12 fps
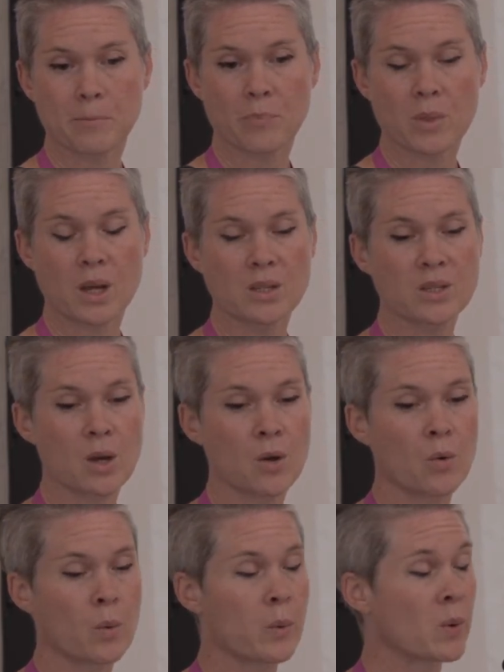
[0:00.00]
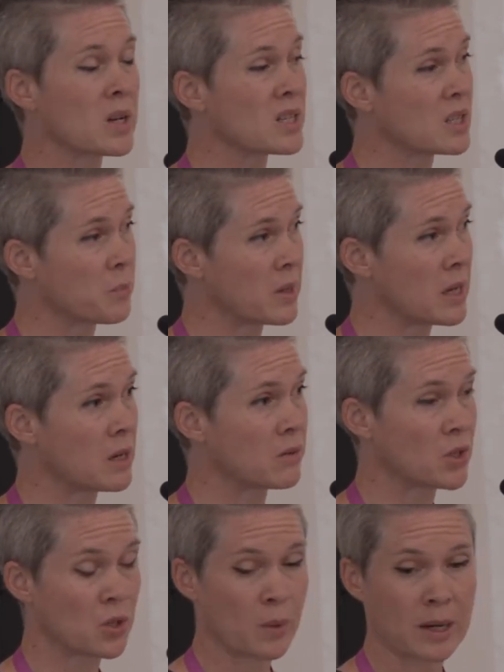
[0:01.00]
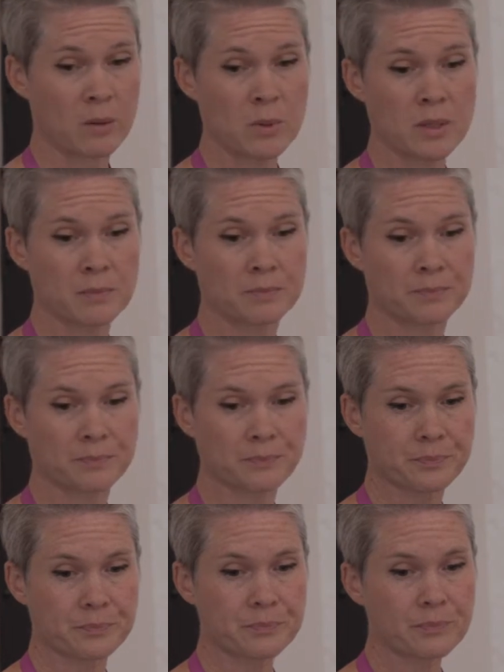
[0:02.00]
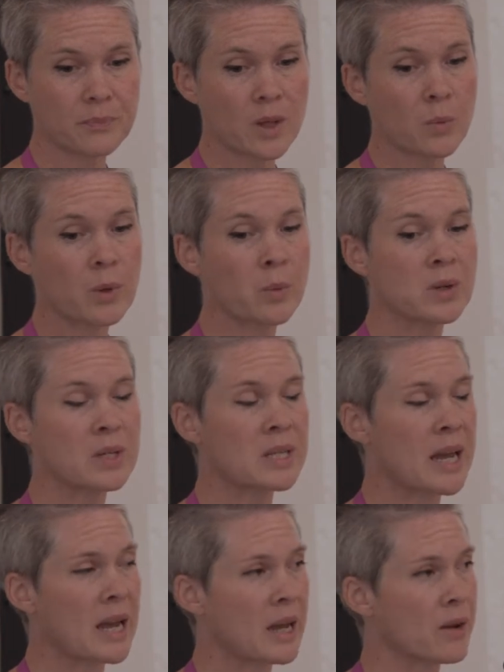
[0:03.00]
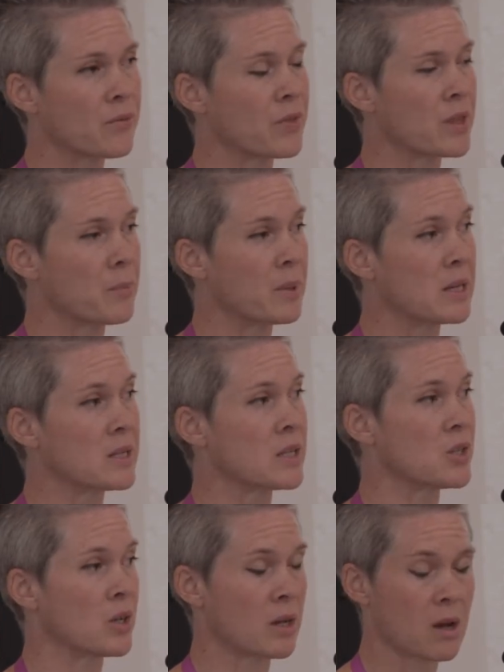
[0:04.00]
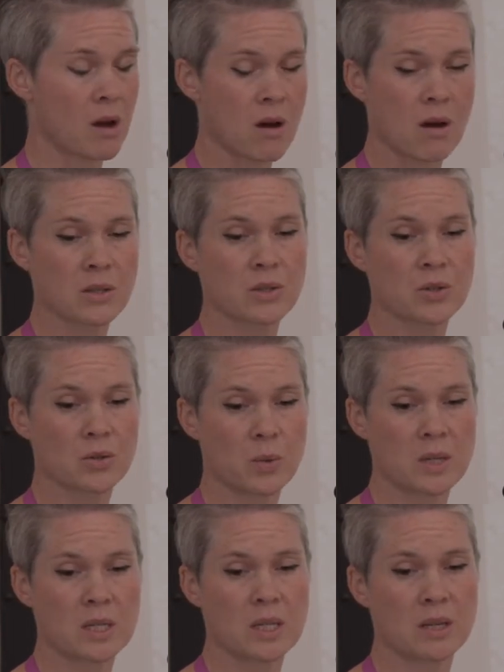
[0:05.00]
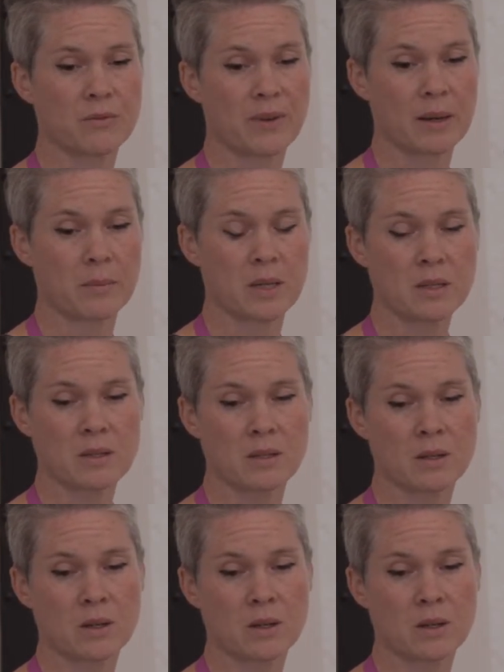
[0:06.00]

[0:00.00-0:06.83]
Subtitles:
So we wanted it to be 2 hours. We wanted to have the ability to ask 20 families